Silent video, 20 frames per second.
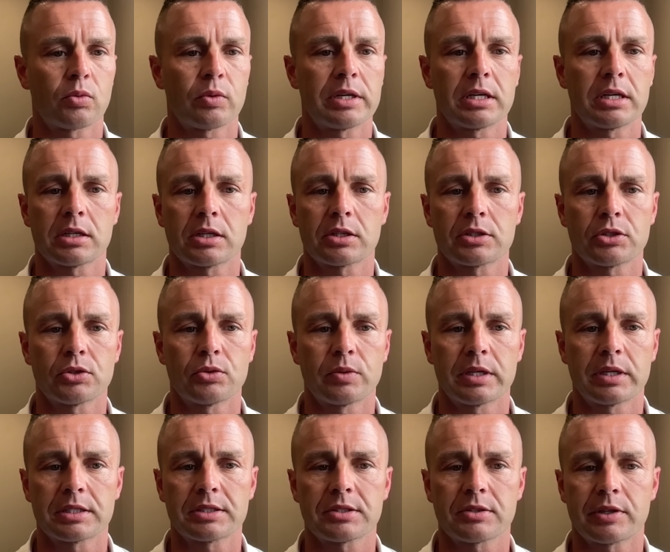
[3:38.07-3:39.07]
a week or 2
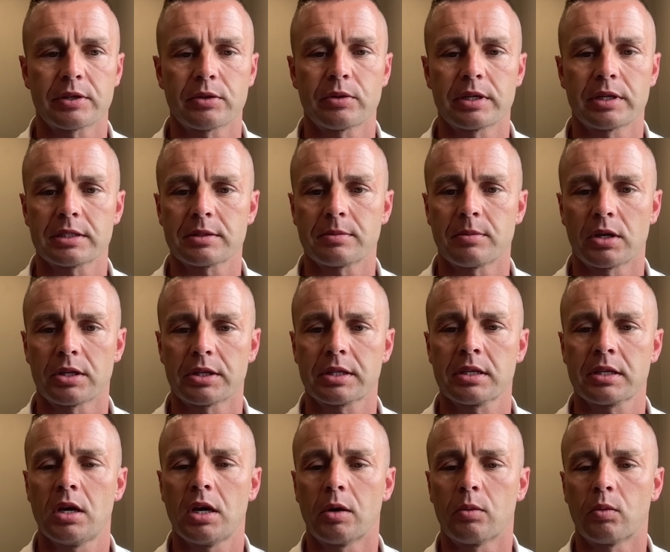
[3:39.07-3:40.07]
weeks, 3 weeks,
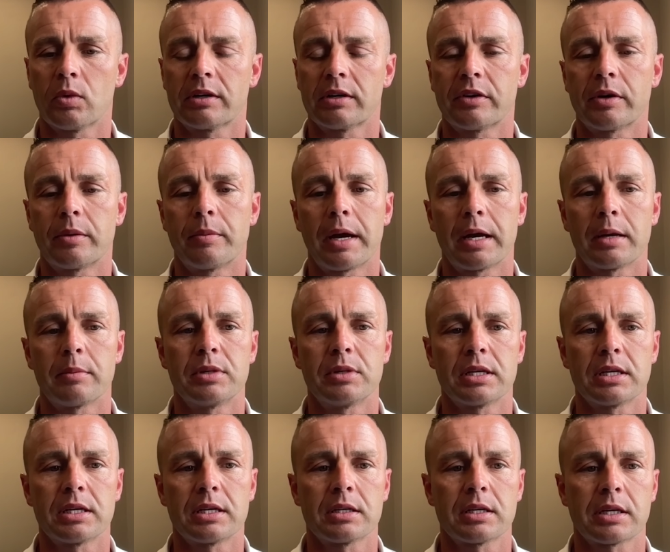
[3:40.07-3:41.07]
month, whatever it might
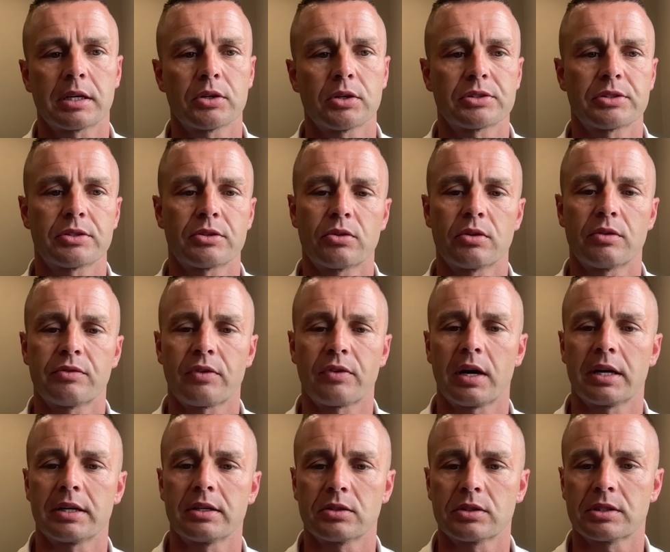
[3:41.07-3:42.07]
be, it goes through a
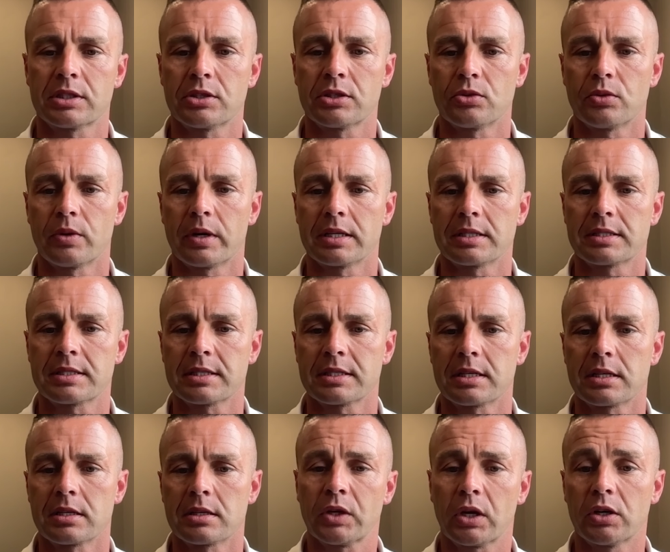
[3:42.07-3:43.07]
final
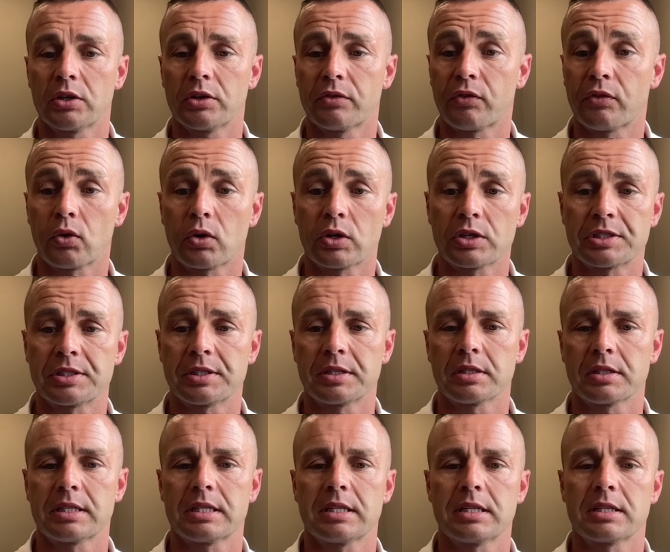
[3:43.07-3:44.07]
QAC.
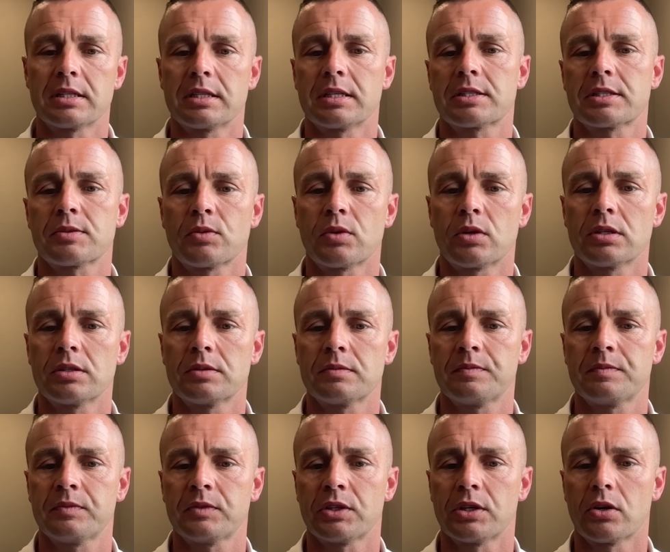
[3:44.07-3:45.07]
Unfortunately, in this one,
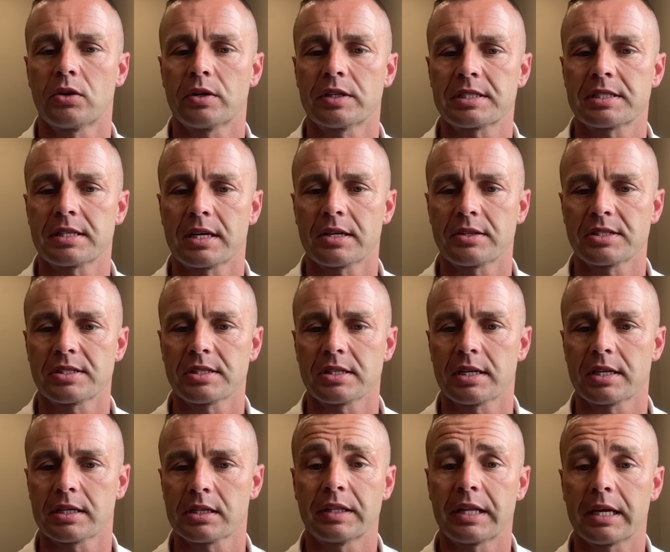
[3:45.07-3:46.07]
you know, it sounds
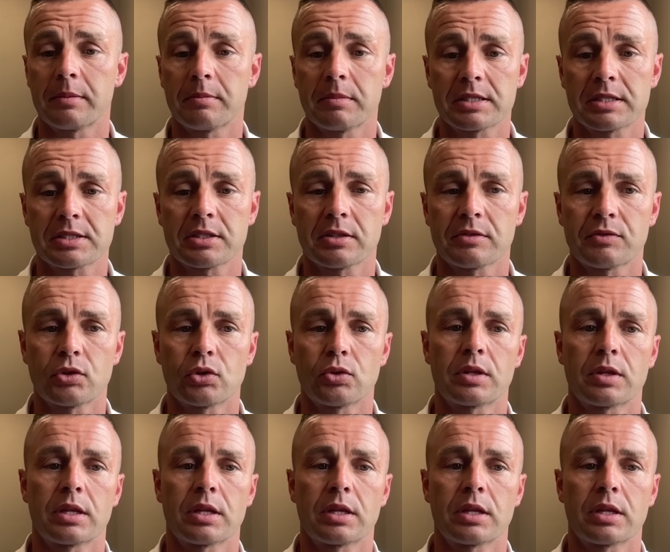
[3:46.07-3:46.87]
like they missed a few